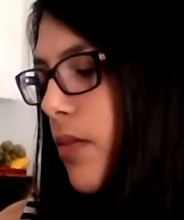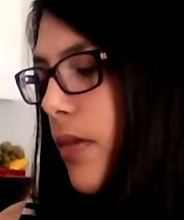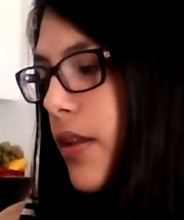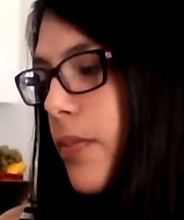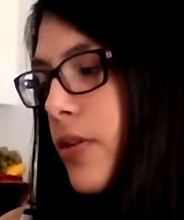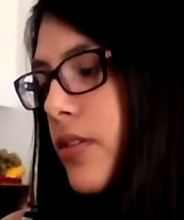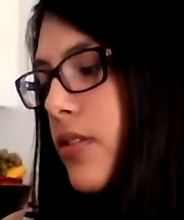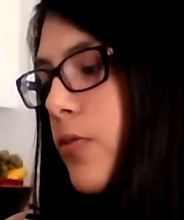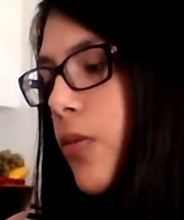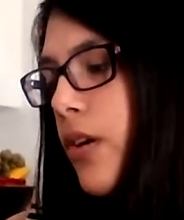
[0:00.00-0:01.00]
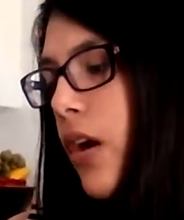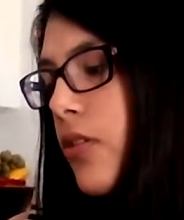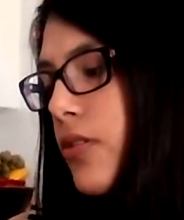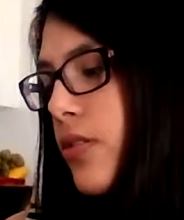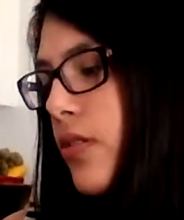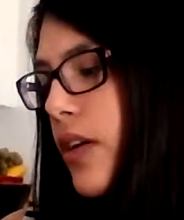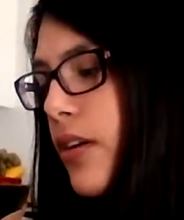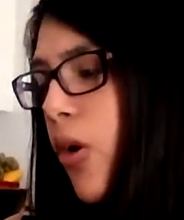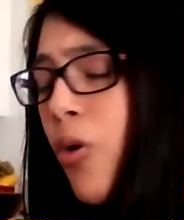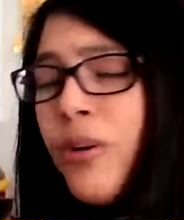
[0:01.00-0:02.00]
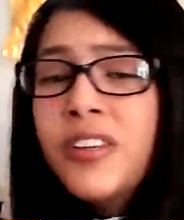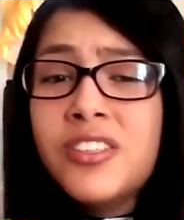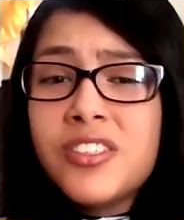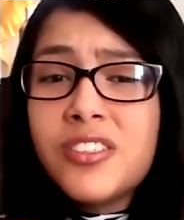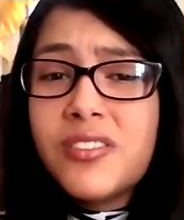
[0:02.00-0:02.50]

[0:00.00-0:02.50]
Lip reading: by the person were also in orange.